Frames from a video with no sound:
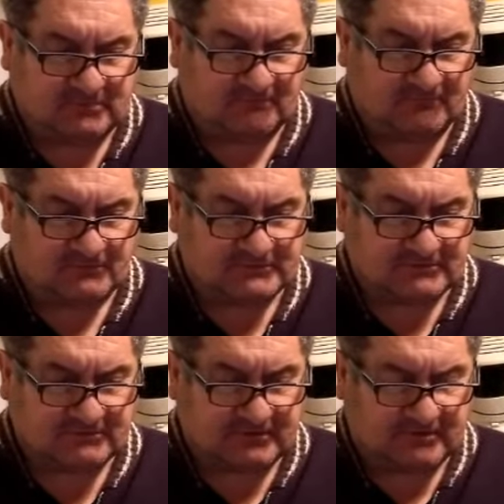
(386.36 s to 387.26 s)
I thought was a
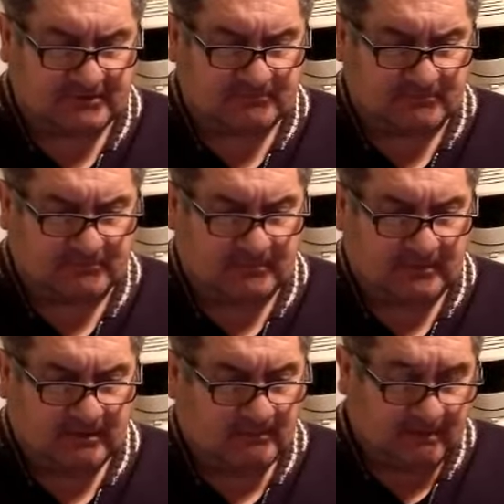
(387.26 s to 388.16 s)
good name.
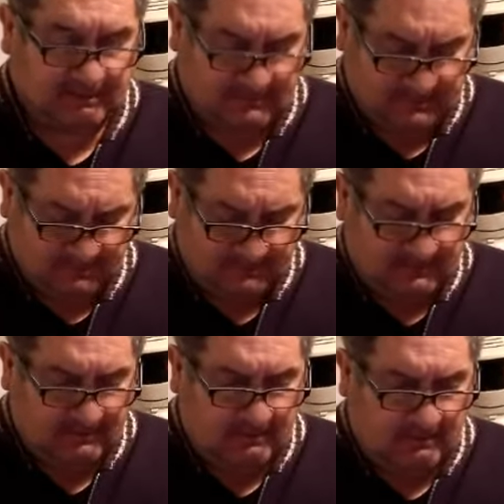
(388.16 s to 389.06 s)
But anyway,
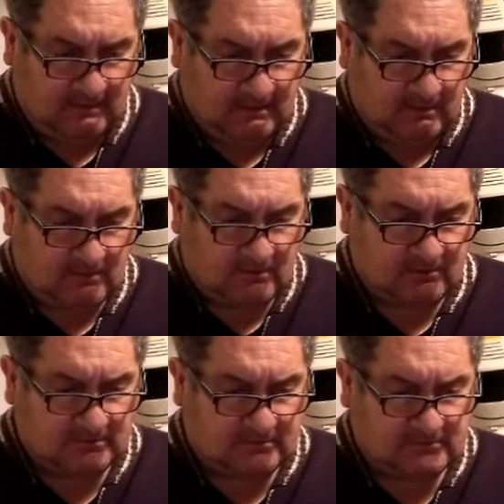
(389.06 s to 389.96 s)
I
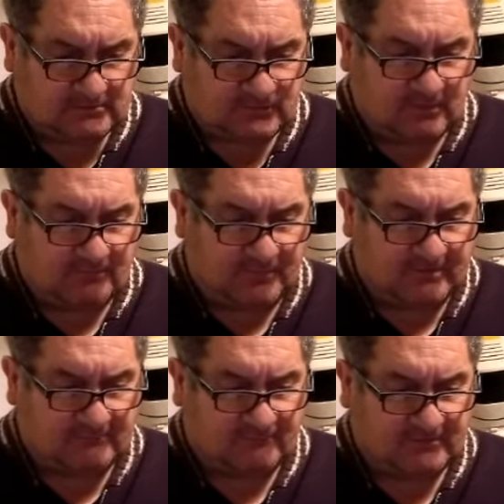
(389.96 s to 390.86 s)
got
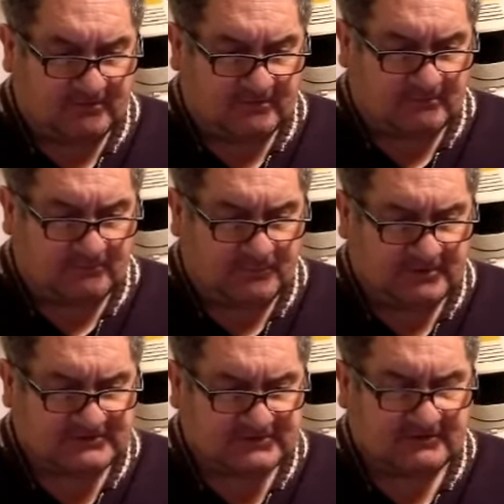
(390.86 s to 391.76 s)
£12 for it.
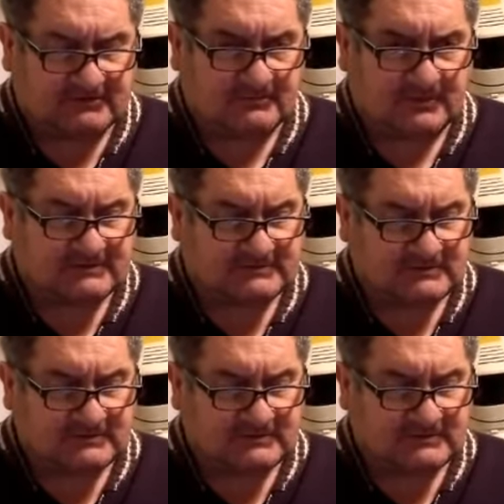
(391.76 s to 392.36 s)
Pretty certain I paid